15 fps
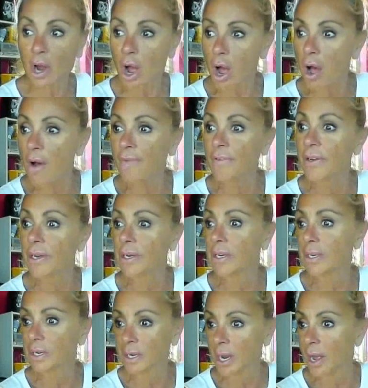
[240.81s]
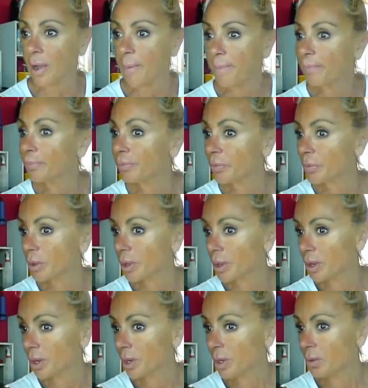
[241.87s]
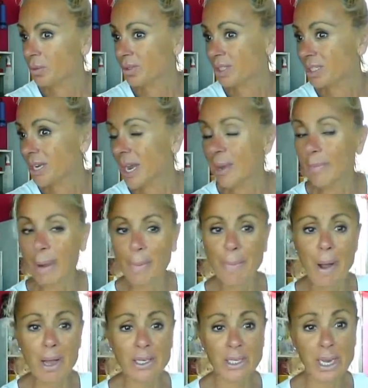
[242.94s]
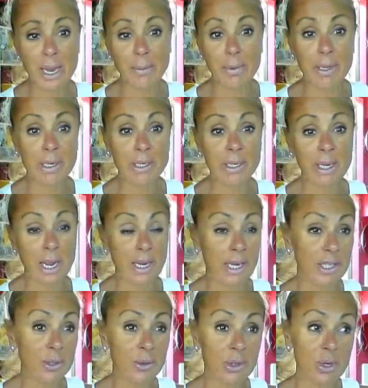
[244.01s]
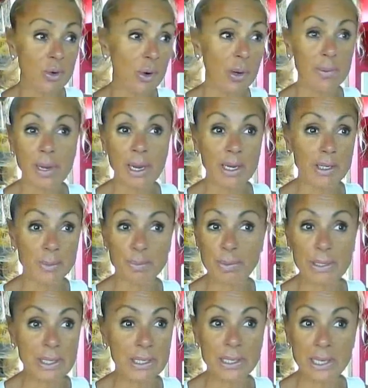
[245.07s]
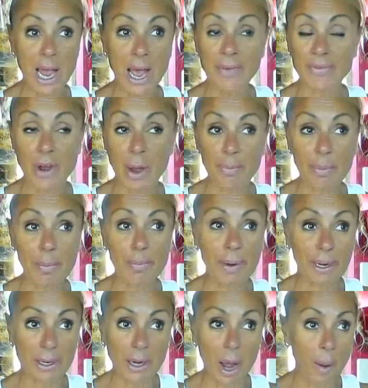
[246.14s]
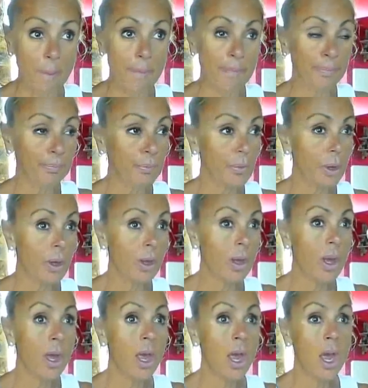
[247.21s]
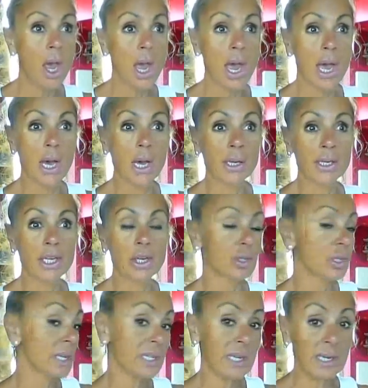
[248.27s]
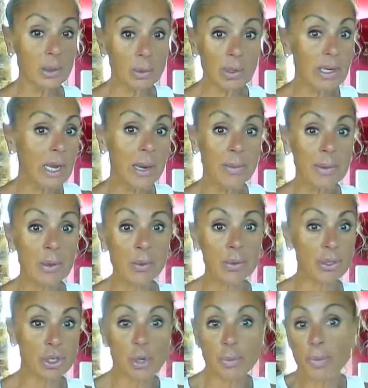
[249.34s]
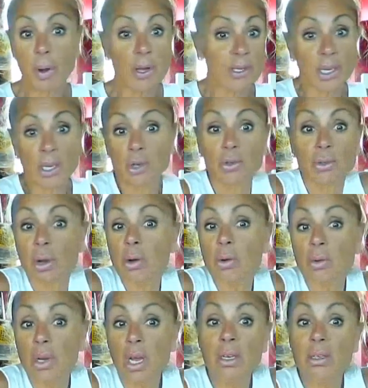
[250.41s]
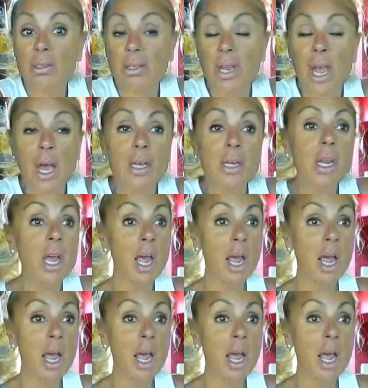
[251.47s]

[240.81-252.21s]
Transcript: off, da da da da. Well, today my boss came in. I guess he was annoyed because business have not been picking up. And he goes, has anyone came in with your coupons? I go, no, not yet.